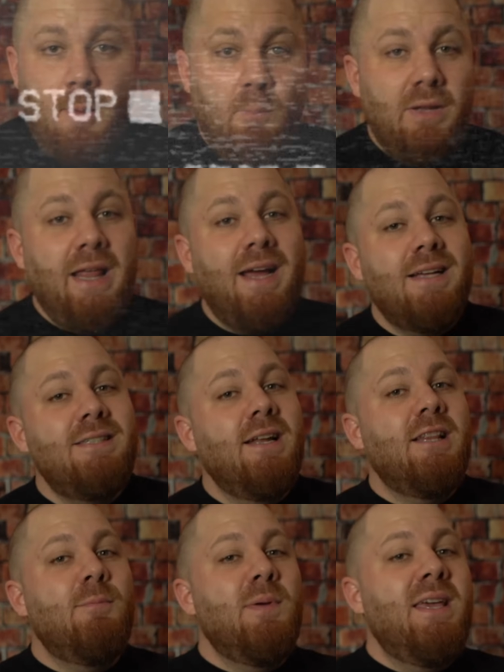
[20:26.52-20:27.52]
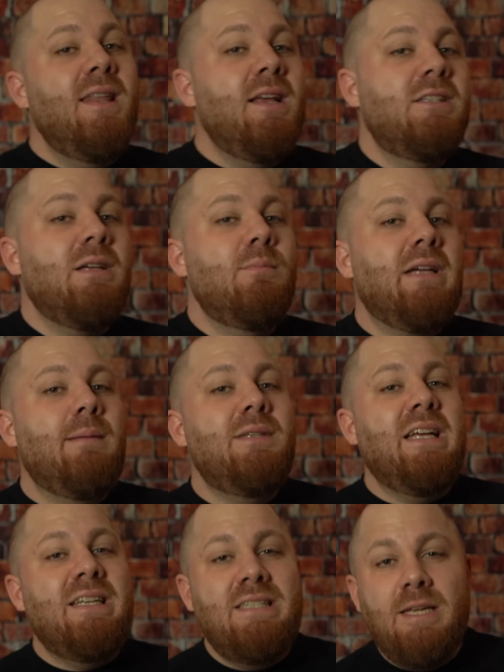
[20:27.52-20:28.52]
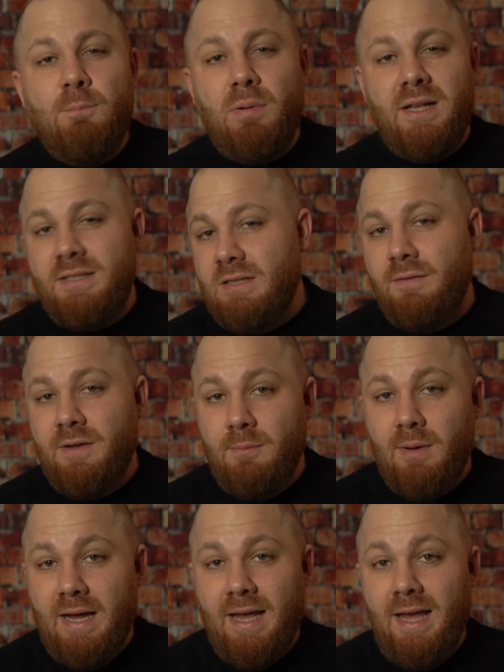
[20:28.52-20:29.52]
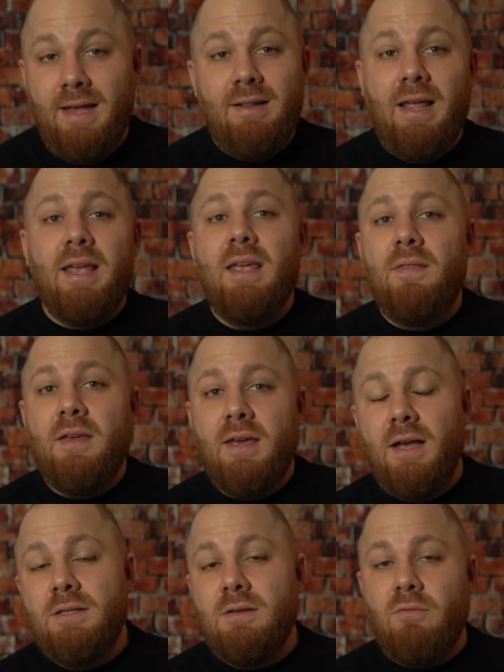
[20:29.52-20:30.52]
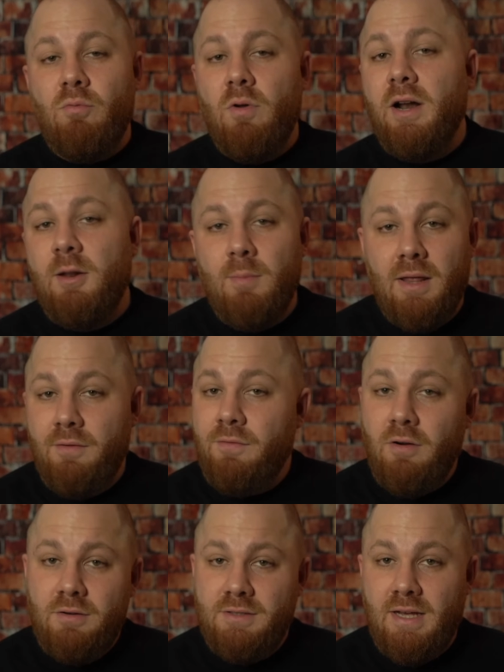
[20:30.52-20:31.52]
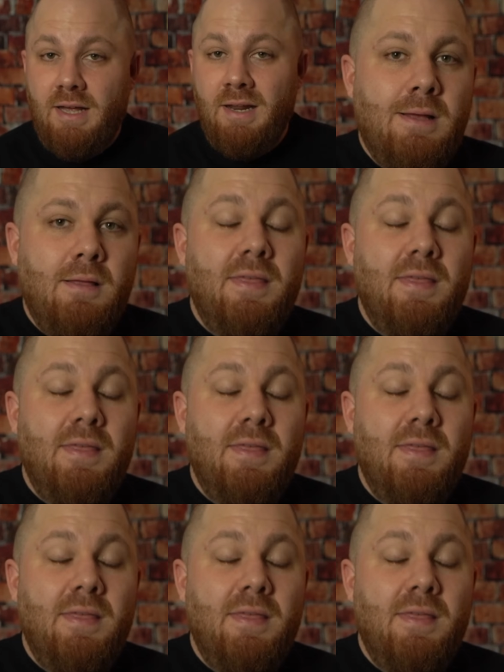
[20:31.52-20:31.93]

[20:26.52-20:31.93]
But like I said at the beginning, sometimes he did play stuff in by hand, like in the case of Runnin' by the Far Side.